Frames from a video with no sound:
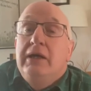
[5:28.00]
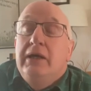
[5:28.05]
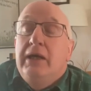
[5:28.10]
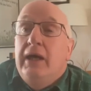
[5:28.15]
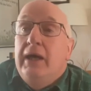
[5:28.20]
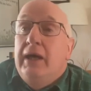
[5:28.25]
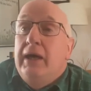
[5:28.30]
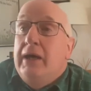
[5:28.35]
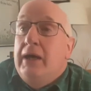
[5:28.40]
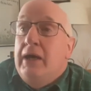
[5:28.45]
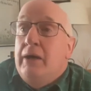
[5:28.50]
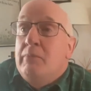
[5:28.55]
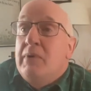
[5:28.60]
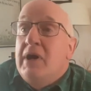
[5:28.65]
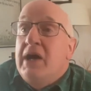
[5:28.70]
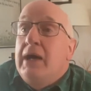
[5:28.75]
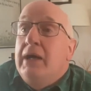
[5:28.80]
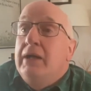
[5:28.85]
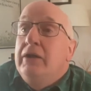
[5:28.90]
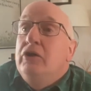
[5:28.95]
a
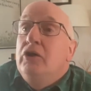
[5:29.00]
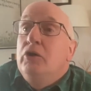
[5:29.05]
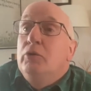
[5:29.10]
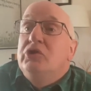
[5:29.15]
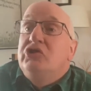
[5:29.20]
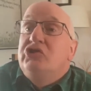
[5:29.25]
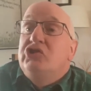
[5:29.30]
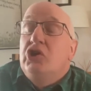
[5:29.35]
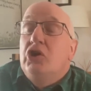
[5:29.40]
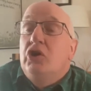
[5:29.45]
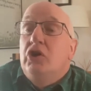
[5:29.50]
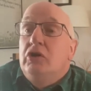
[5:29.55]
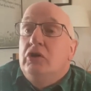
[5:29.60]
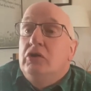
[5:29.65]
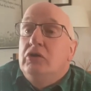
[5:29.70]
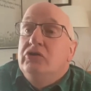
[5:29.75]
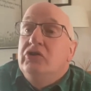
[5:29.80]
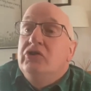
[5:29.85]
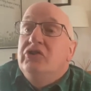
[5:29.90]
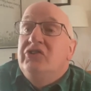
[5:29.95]
man who was
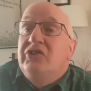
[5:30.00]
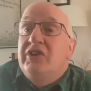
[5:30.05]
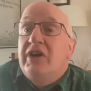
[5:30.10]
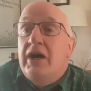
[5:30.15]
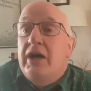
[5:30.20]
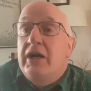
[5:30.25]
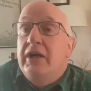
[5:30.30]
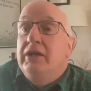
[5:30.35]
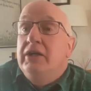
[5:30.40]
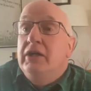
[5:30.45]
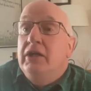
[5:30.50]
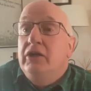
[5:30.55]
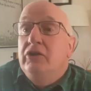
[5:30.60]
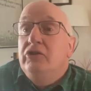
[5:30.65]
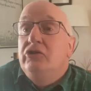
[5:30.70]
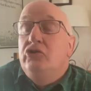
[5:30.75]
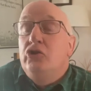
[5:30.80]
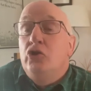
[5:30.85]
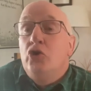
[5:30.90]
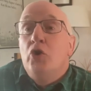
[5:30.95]
called Di
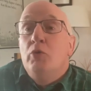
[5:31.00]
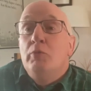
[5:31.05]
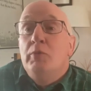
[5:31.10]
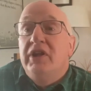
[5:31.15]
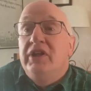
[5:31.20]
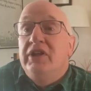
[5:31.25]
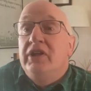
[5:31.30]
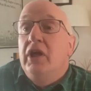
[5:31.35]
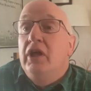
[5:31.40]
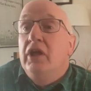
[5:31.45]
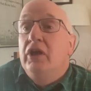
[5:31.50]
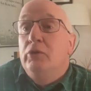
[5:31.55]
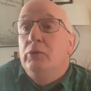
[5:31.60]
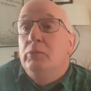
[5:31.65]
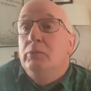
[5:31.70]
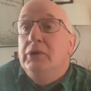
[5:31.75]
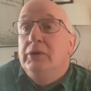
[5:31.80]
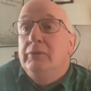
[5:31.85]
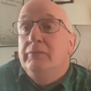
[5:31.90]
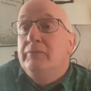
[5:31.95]
Doom and
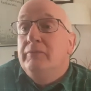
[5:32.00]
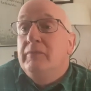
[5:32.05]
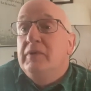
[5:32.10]
Gloom.